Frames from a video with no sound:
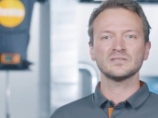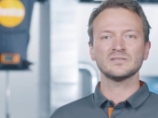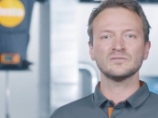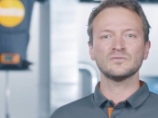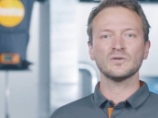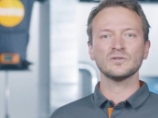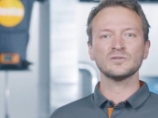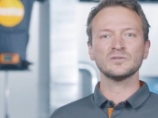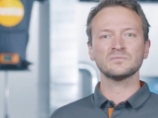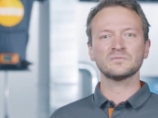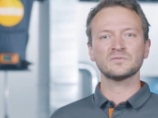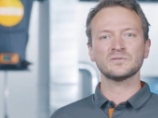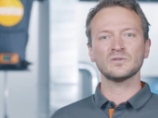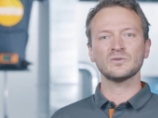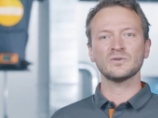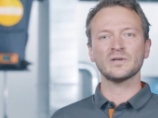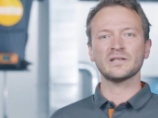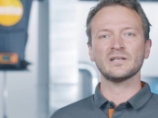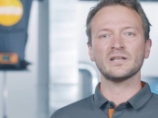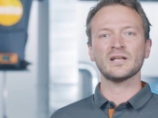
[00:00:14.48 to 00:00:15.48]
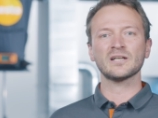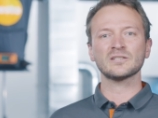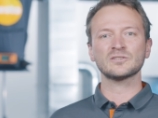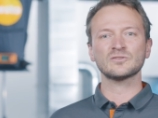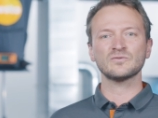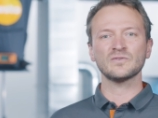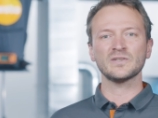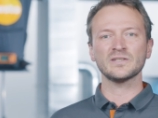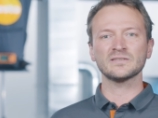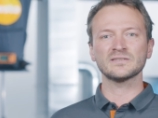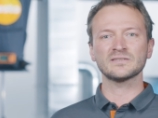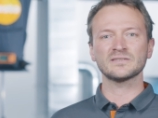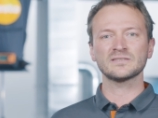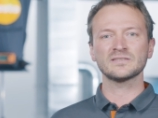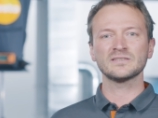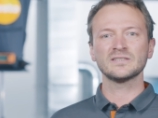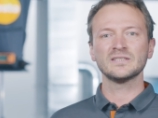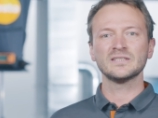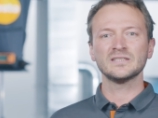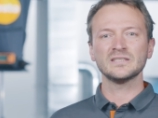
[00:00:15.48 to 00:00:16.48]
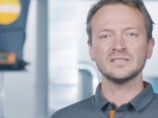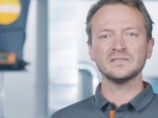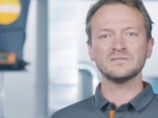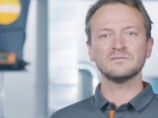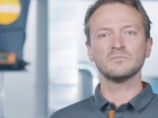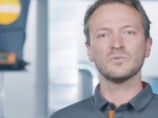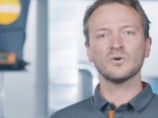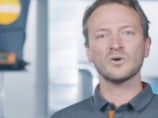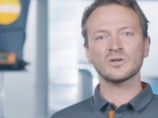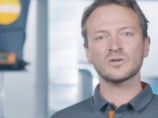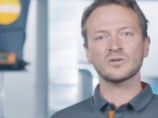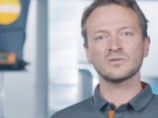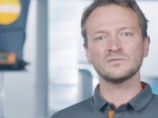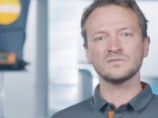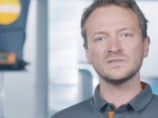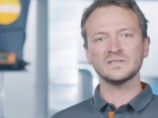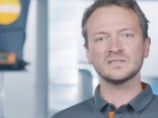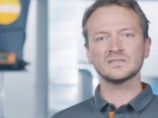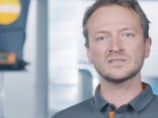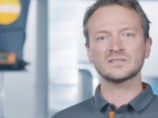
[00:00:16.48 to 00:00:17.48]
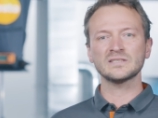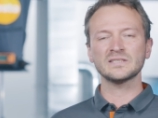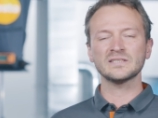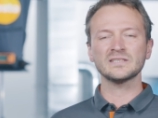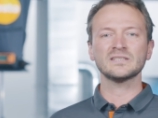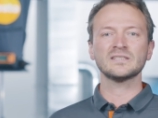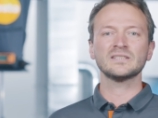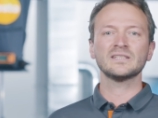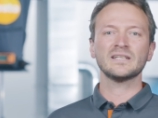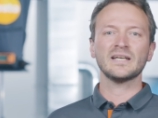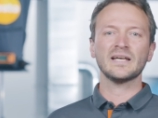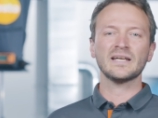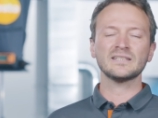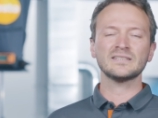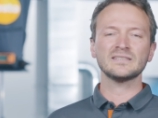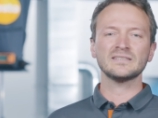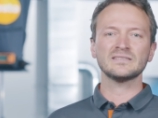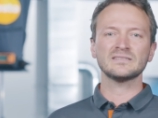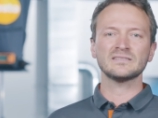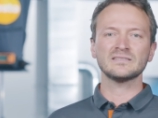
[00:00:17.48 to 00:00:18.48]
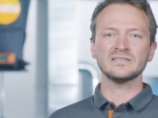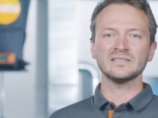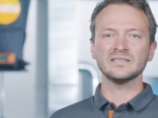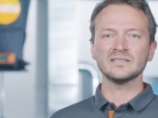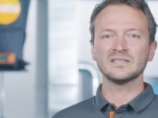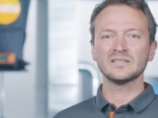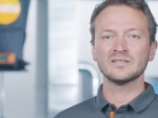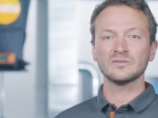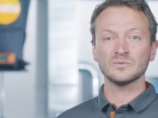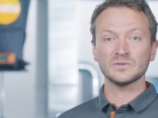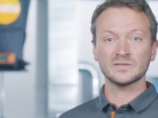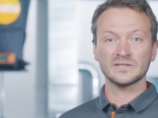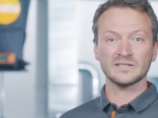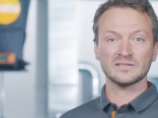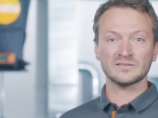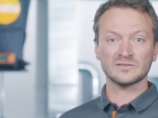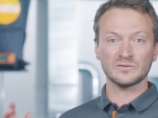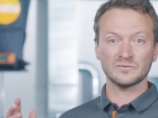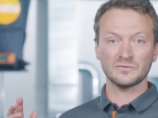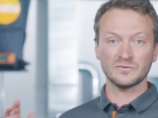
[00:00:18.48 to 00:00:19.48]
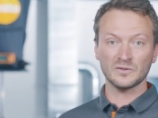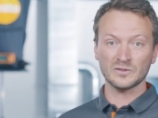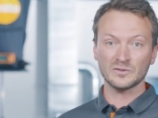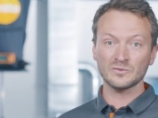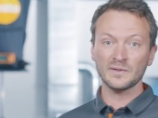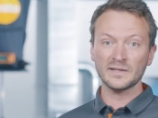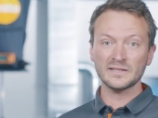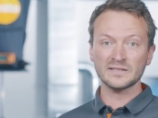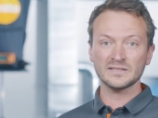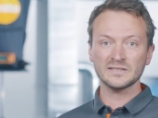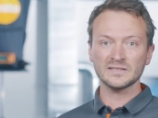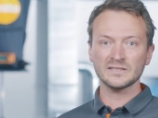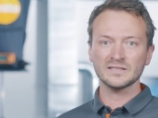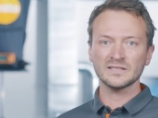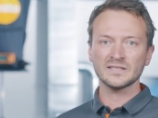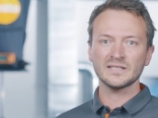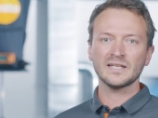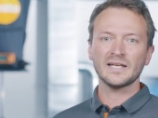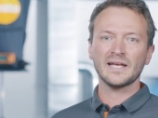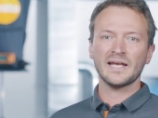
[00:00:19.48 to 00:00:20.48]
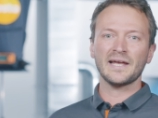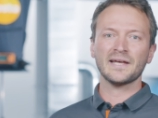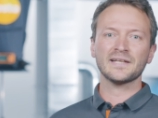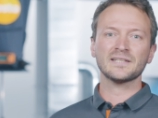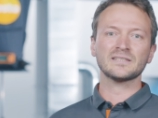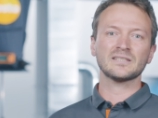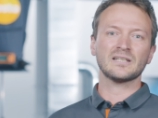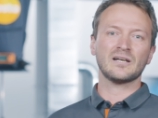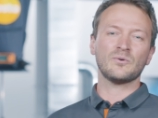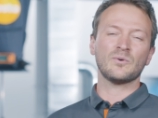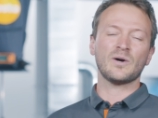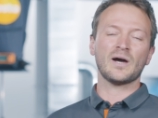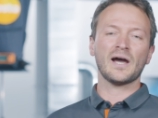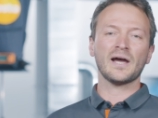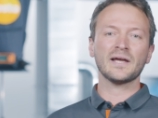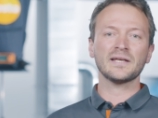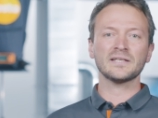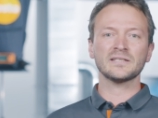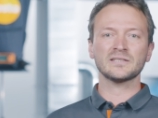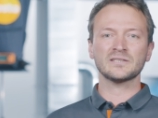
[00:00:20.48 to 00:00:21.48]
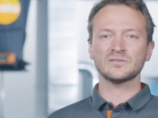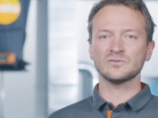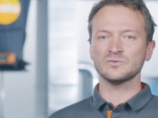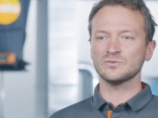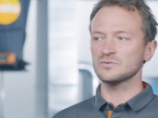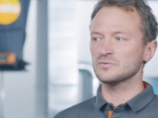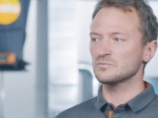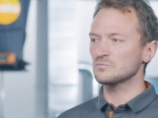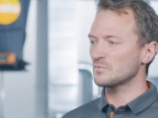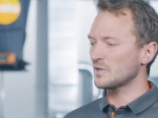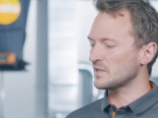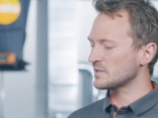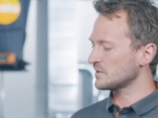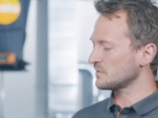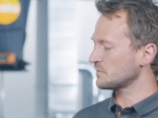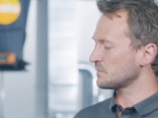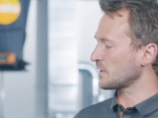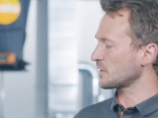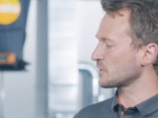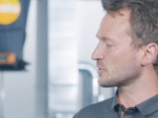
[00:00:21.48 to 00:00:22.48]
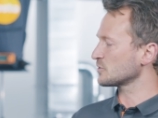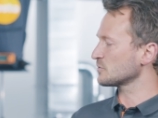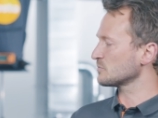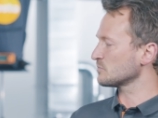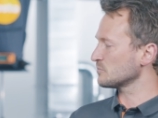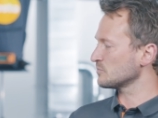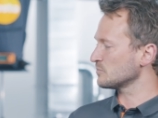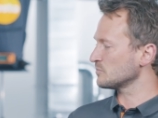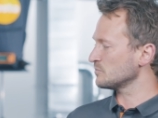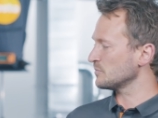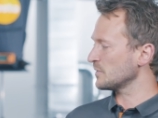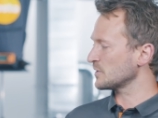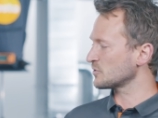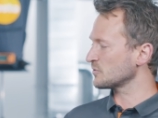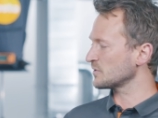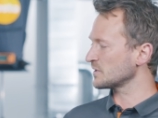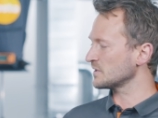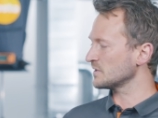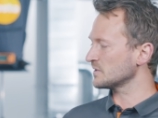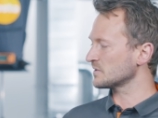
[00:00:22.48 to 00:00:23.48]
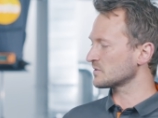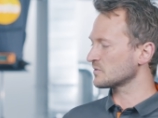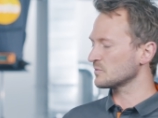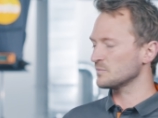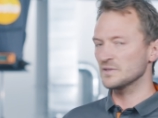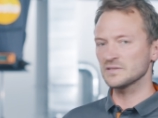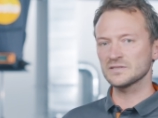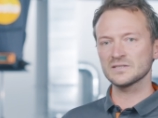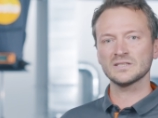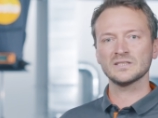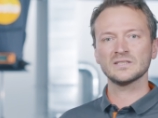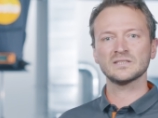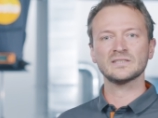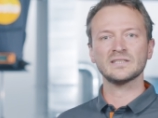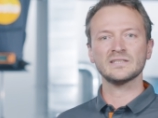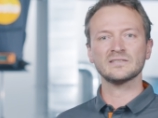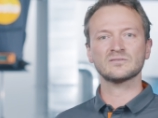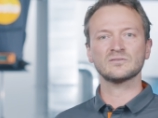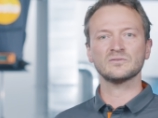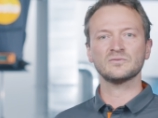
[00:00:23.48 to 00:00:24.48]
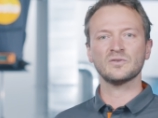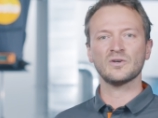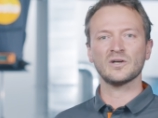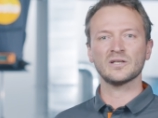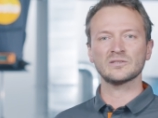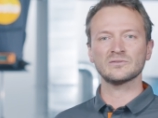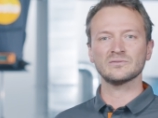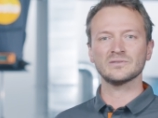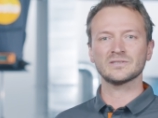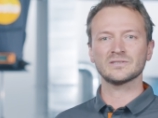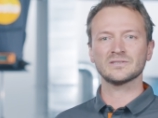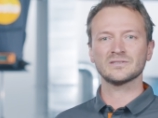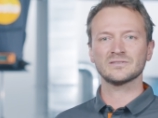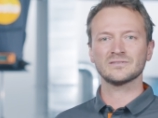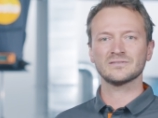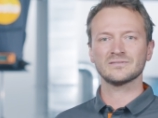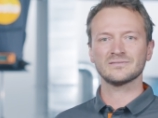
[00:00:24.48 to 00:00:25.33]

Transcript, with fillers: the volume flow at large vents even more conveniently and easily with Testo 420 and our IAQ multifunction measuring instrument Testo 400.